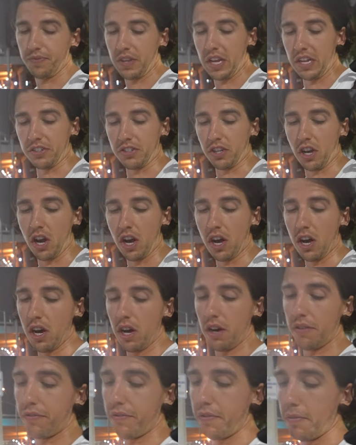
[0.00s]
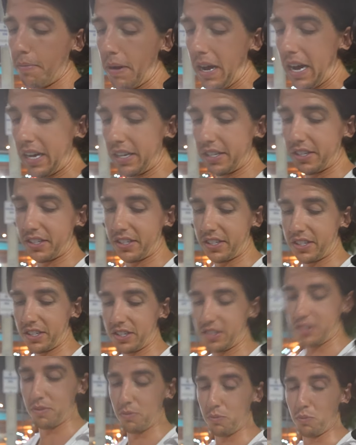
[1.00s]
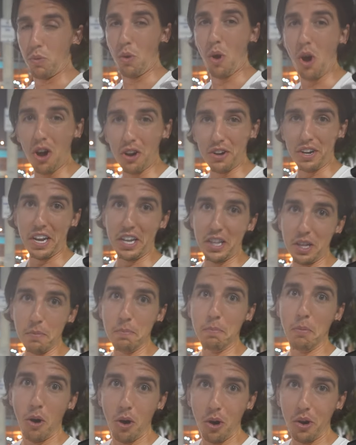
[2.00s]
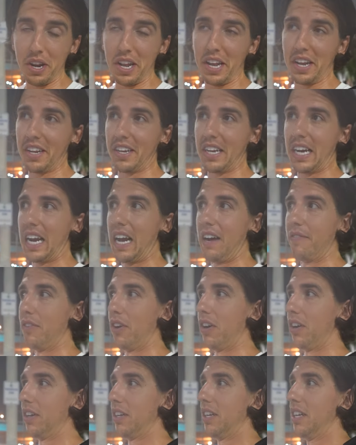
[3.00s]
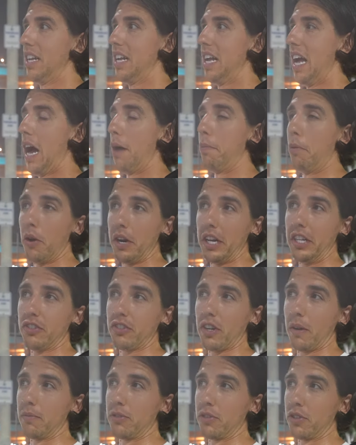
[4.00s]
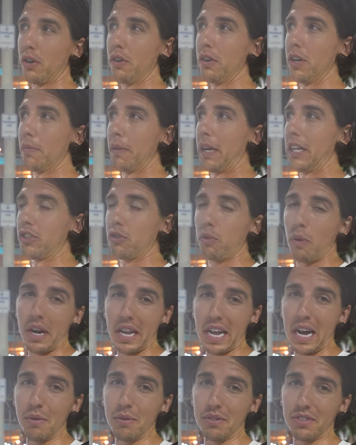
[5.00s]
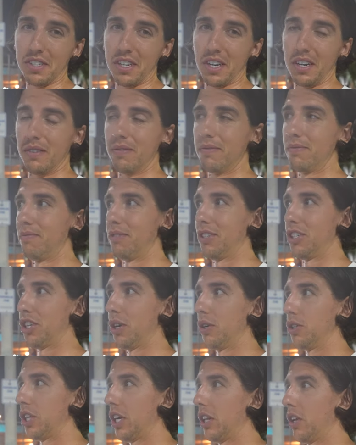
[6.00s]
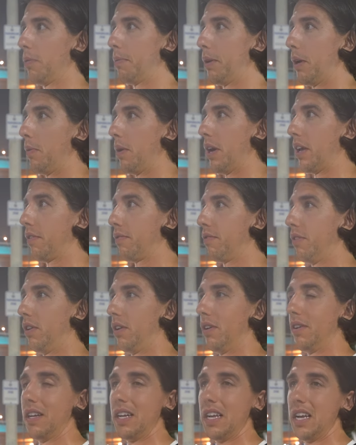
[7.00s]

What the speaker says: It's 1:30 in the morning and I put an Instagram story up like 20 hours ago, which shows how long I've been awake for.